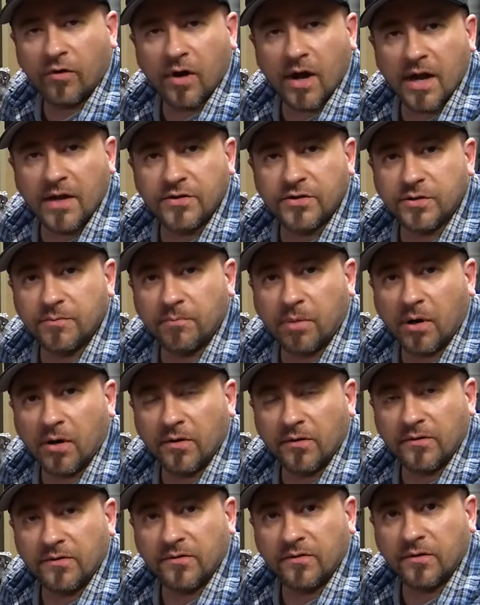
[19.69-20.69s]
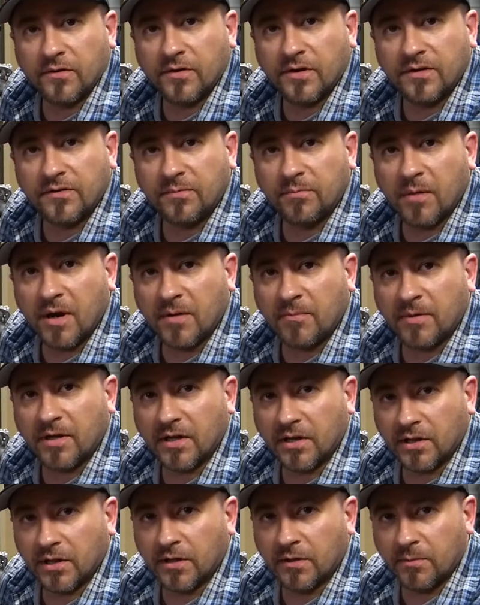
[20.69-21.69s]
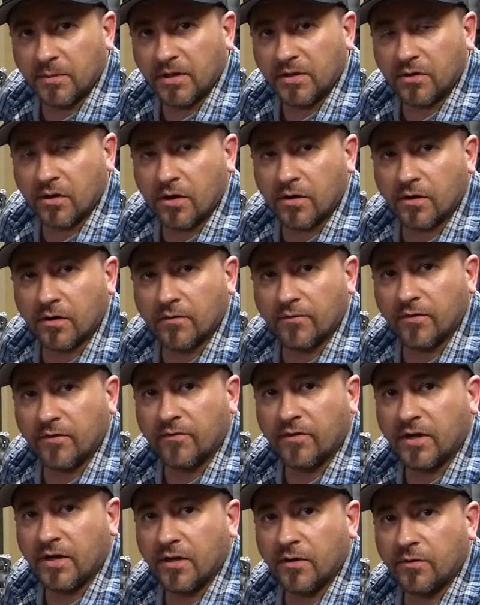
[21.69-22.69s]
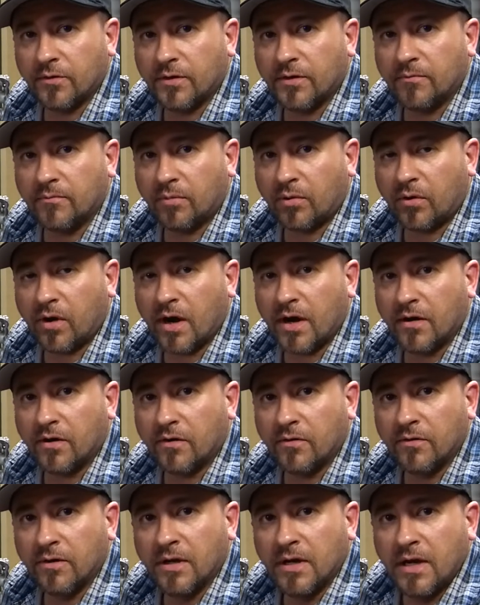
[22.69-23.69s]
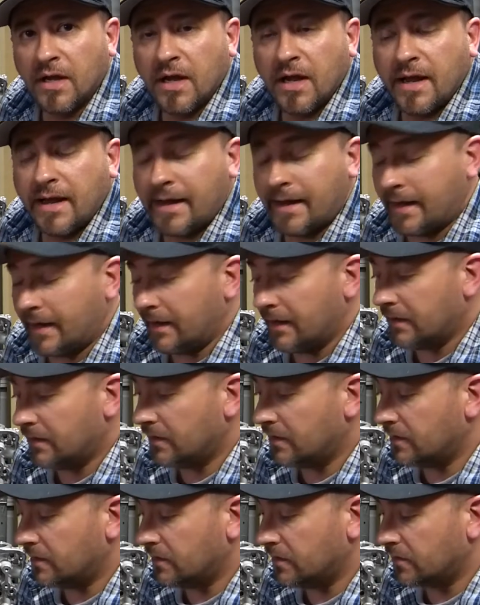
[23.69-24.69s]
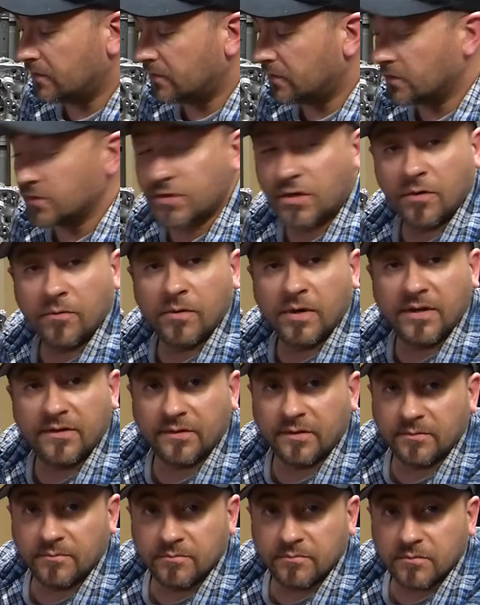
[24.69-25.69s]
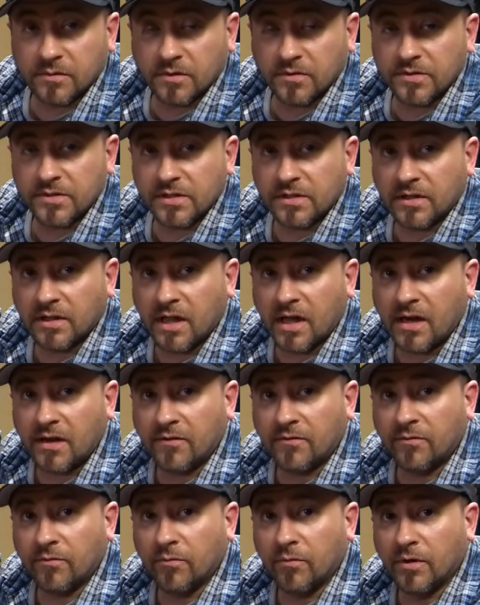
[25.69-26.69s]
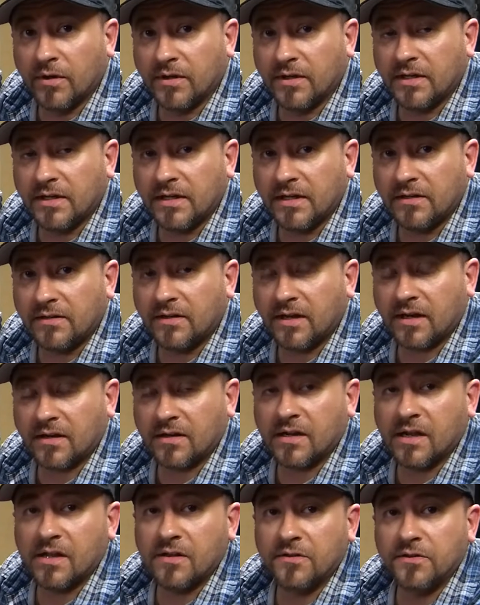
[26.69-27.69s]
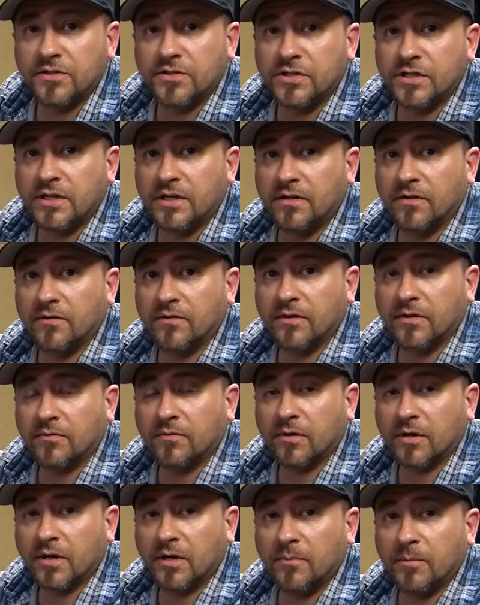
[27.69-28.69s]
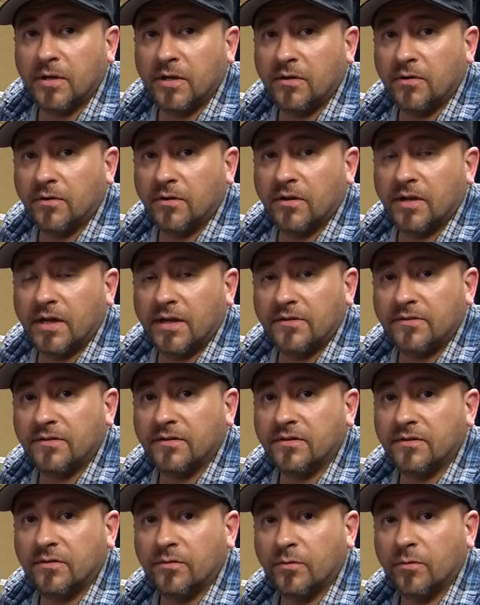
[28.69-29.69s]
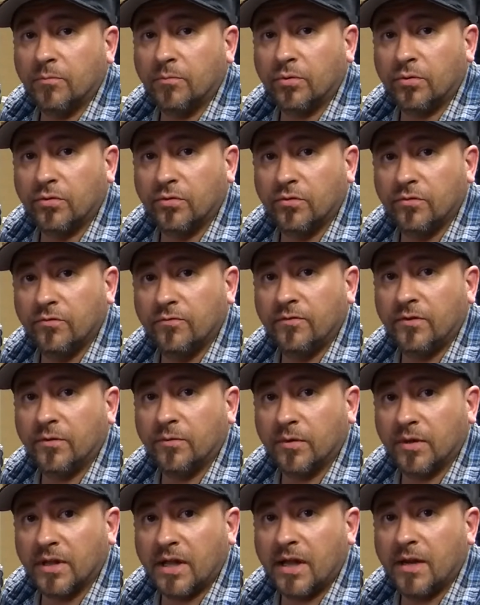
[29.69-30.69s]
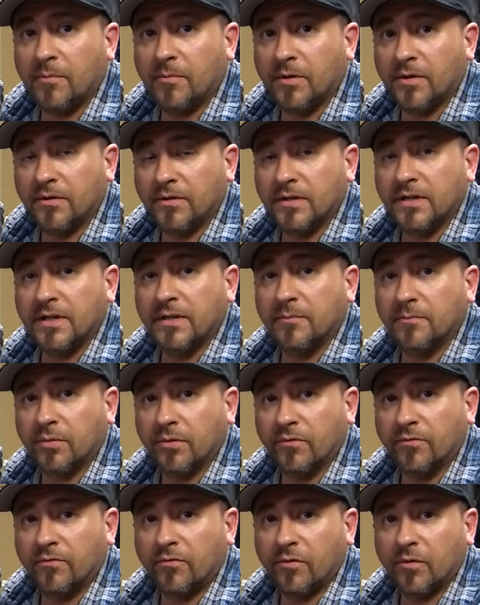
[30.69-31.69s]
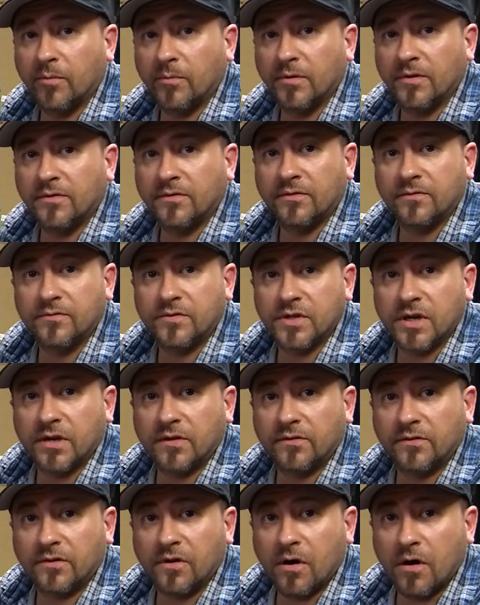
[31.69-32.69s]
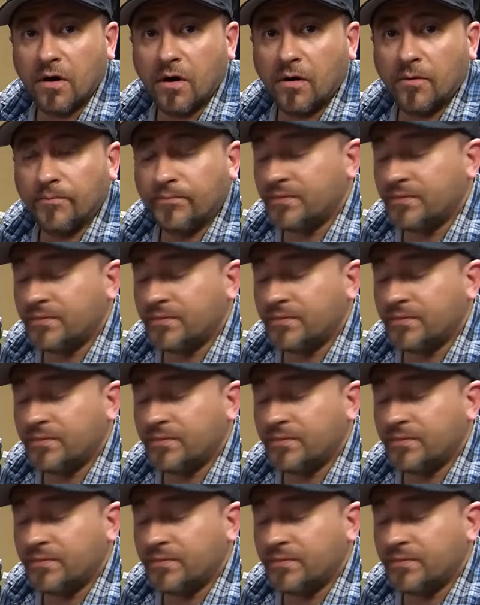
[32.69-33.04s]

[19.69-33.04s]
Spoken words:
engine parts, so this might be a little bit longer of a video than prior, and there's good reason. There's a lot of really neat technology here that we're going to be utilizing to improve the reliability and performance of Jake's car.